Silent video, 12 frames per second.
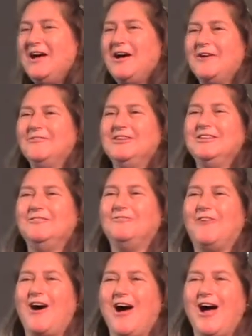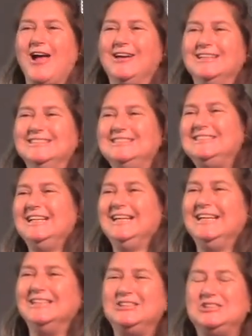of the divine and
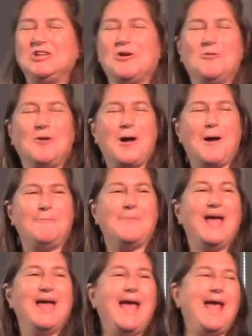seeing it show up